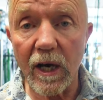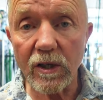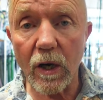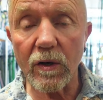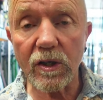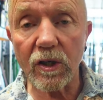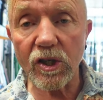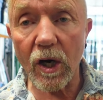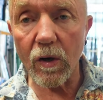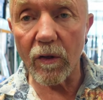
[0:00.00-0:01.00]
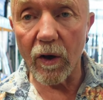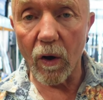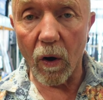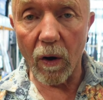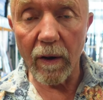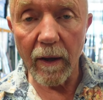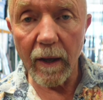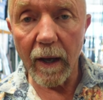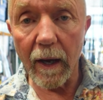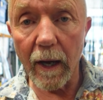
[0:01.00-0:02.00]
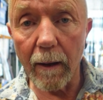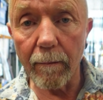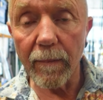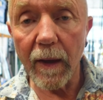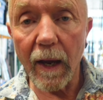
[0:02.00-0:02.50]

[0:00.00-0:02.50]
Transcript: Tony's going to show you the knot um,